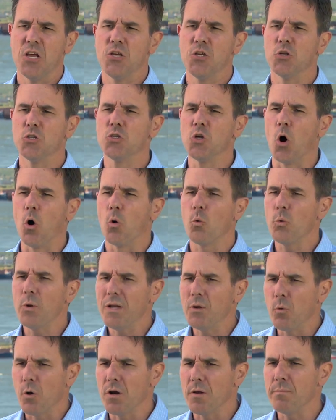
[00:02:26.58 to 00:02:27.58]
you don't
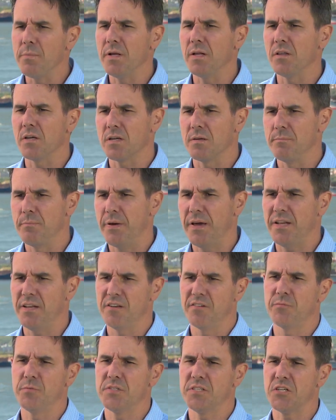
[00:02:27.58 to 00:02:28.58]
really want to build a
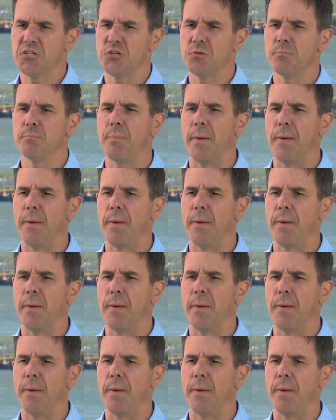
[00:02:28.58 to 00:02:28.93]
competitive position